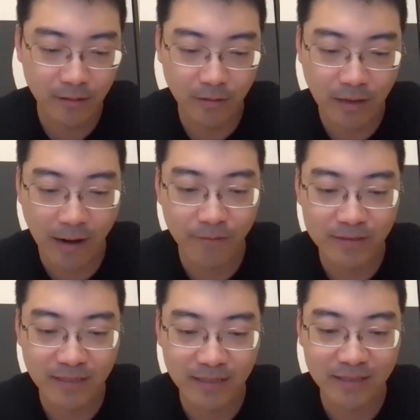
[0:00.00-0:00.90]

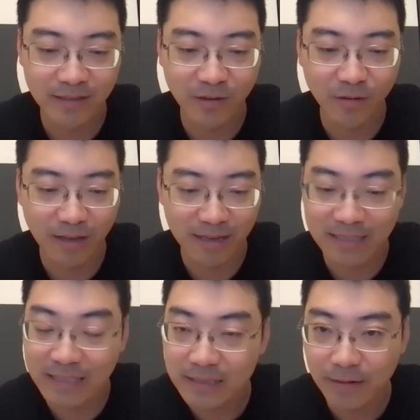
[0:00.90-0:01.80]
conversational like an
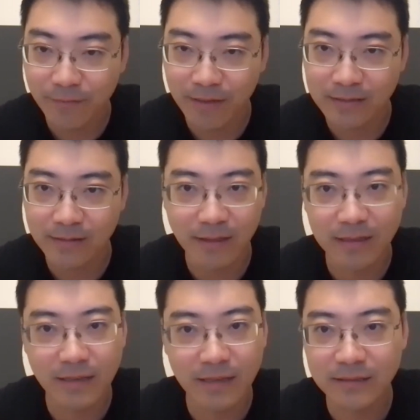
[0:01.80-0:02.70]
interface.
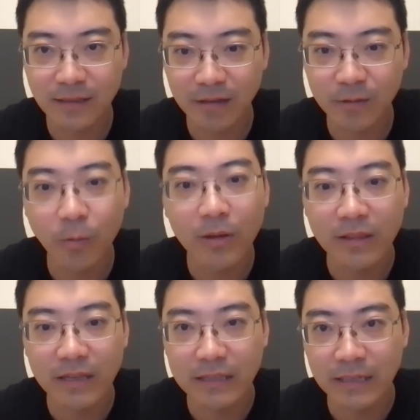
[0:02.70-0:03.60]
That's not what
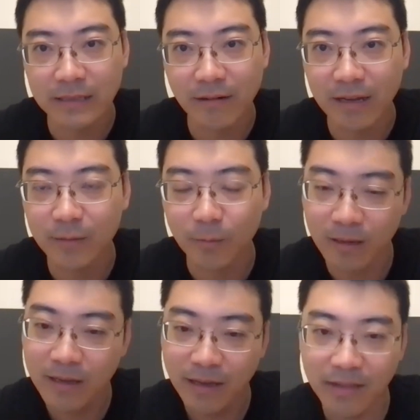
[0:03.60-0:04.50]
they need, right?
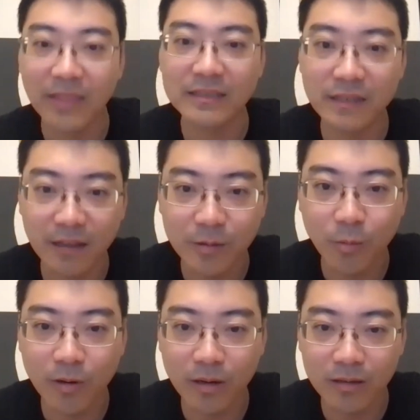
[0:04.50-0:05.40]
And that's not
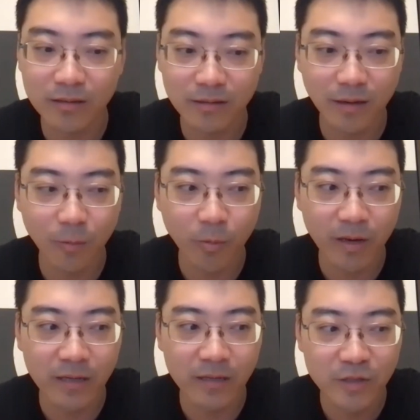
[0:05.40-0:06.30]
what
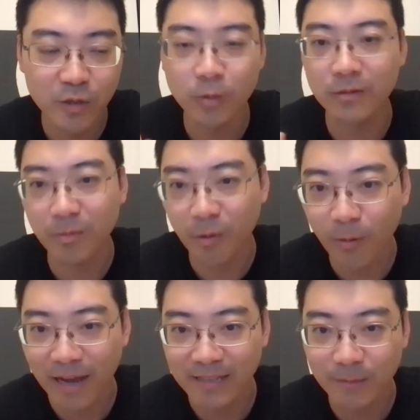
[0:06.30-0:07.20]
we should
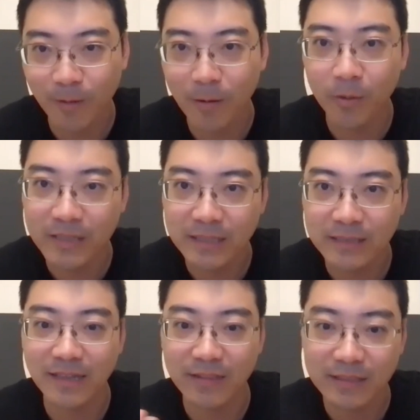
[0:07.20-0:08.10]
provide when we
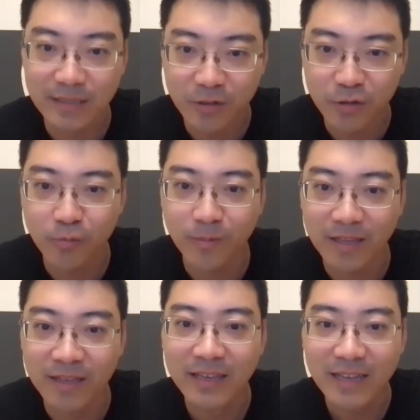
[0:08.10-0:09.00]
design this
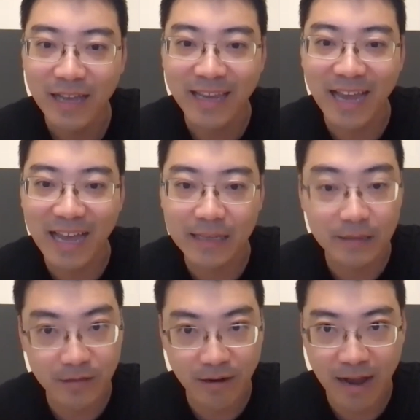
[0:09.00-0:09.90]
human AI
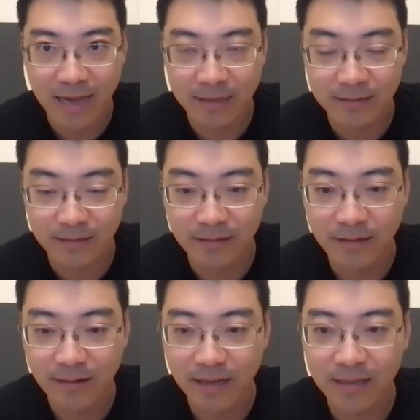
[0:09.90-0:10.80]
interaction,
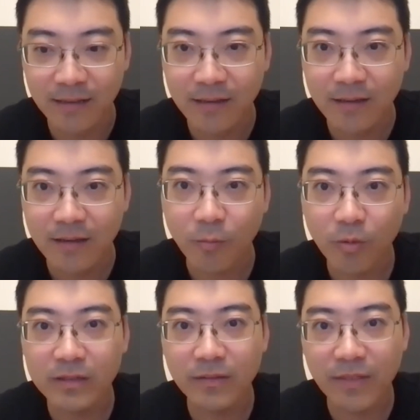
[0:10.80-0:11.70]
right?
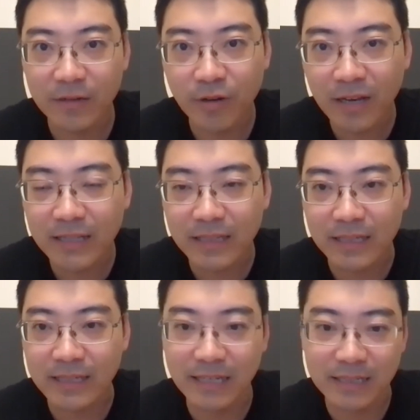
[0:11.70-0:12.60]
What they really
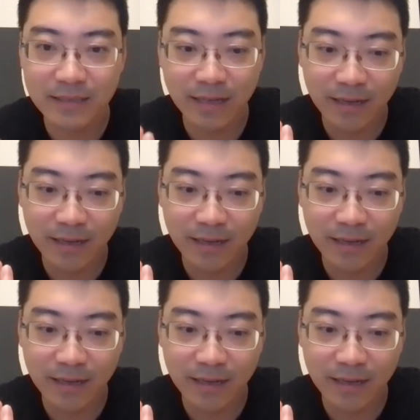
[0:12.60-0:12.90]
need is